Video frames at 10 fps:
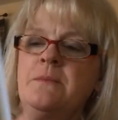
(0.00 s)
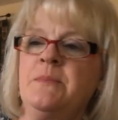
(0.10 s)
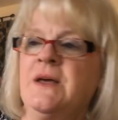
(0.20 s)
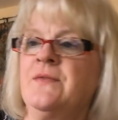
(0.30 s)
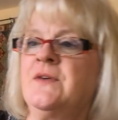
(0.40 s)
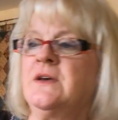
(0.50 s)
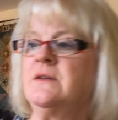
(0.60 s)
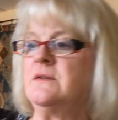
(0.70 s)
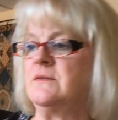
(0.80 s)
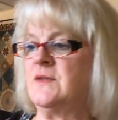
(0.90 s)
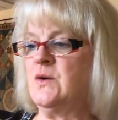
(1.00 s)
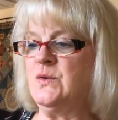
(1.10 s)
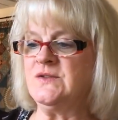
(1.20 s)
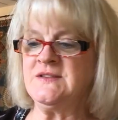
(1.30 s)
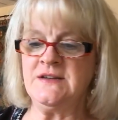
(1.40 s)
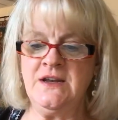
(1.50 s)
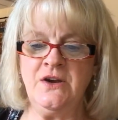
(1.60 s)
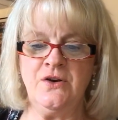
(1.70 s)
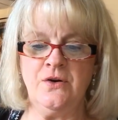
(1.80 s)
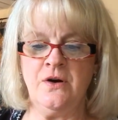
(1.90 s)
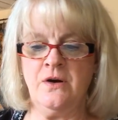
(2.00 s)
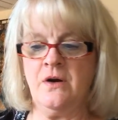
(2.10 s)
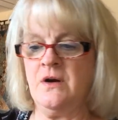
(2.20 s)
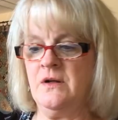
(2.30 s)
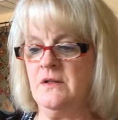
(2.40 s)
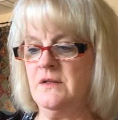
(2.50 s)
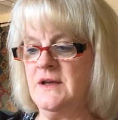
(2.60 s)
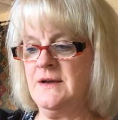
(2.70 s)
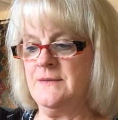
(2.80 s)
But the quilts in here are all